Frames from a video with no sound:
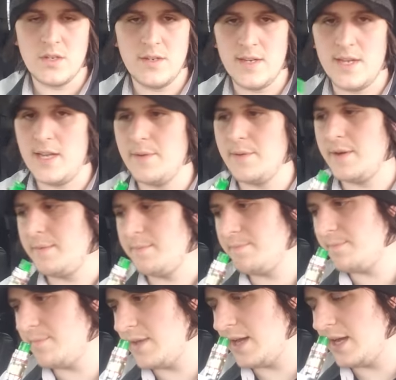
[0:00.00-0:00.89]
Anyway,
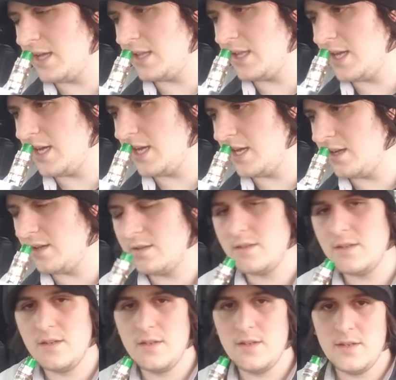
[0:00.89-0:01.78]
I'll uh,
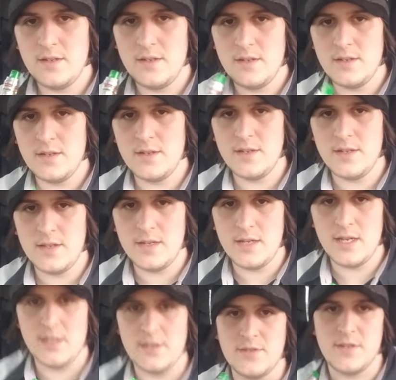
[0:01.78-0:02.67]

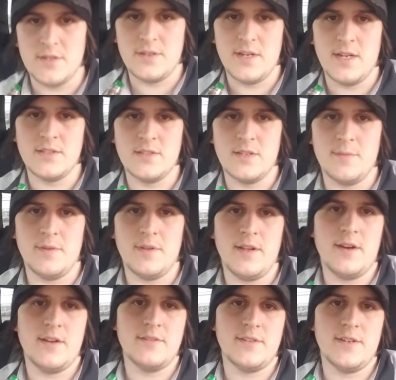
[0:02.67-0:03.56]
I'll talk to you guys a little bit
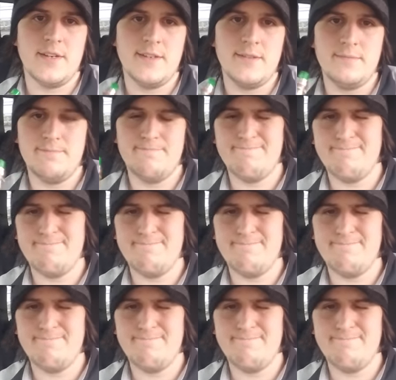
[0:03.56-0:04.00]
later on tonight.